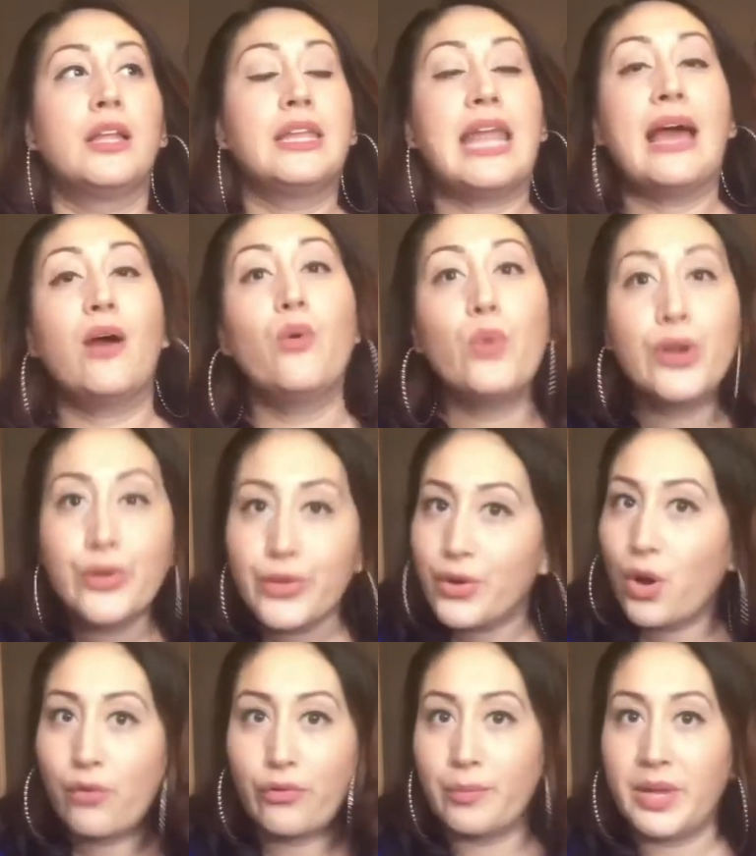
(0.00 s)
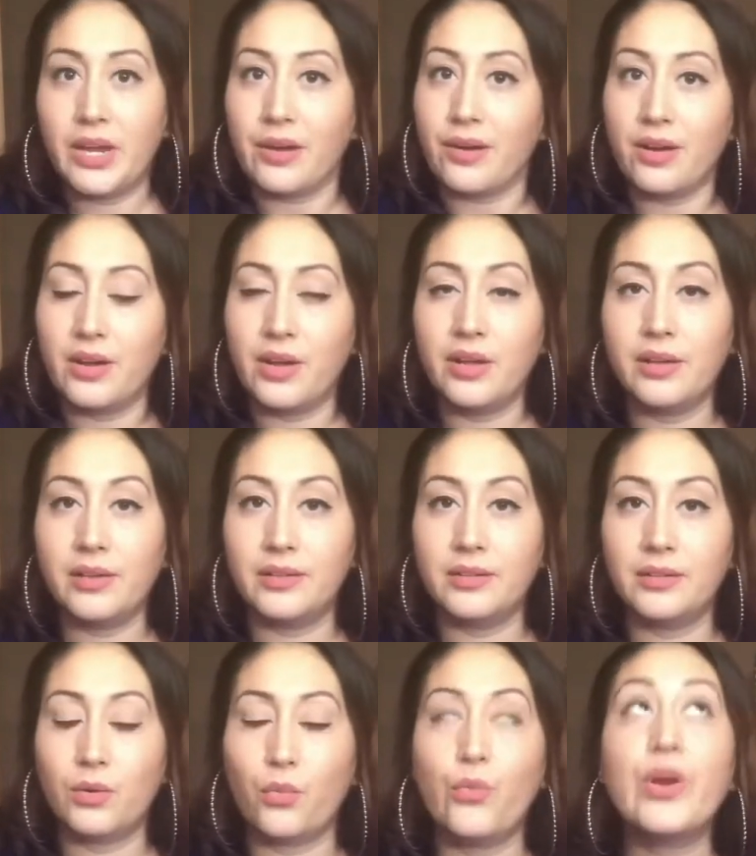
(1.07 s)
Now, where do you go from here?
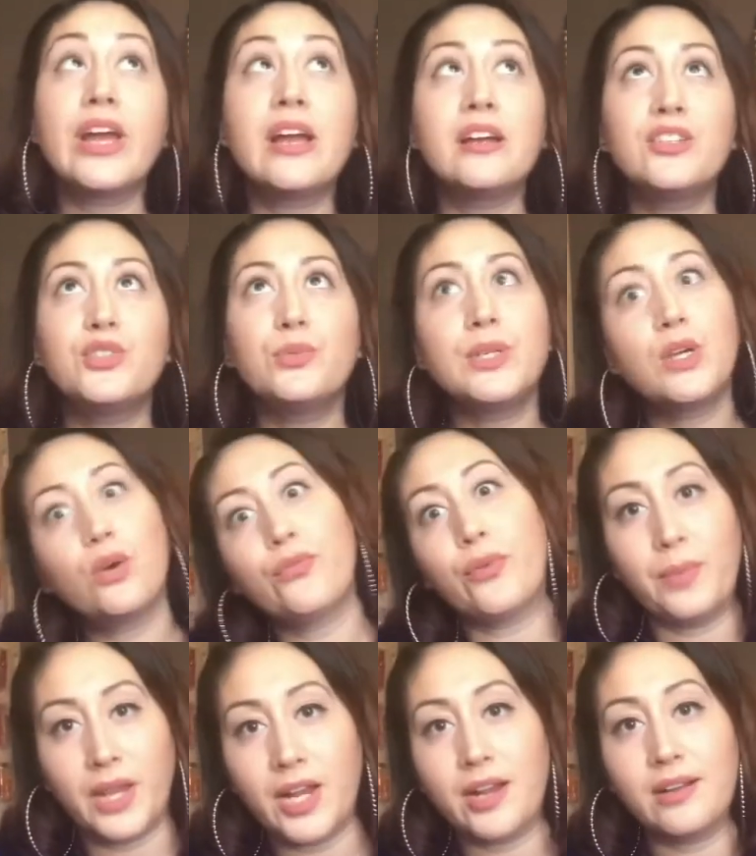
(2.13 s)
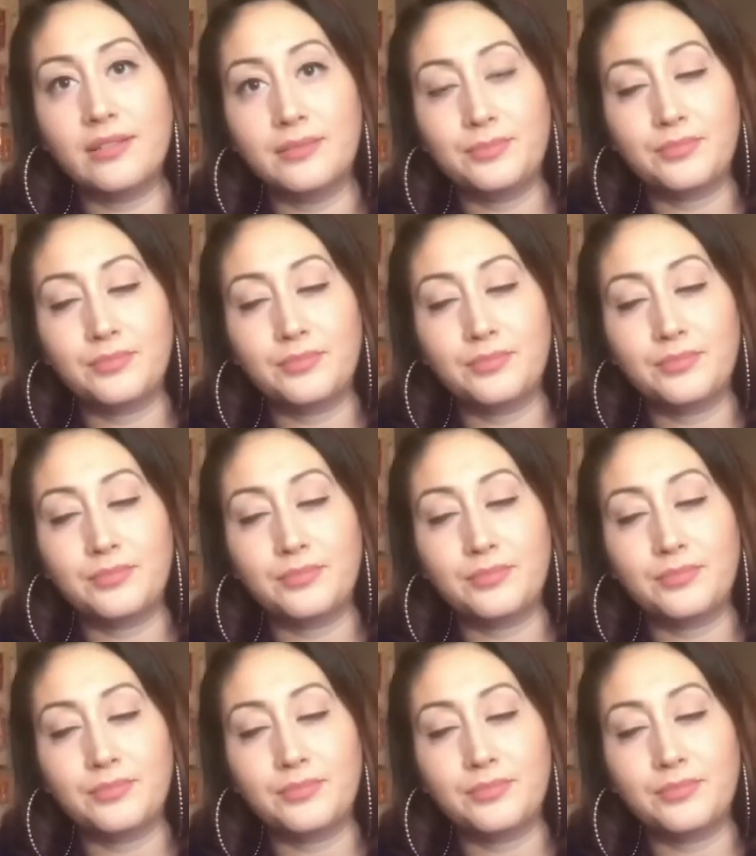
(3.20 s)
Where do we go from here?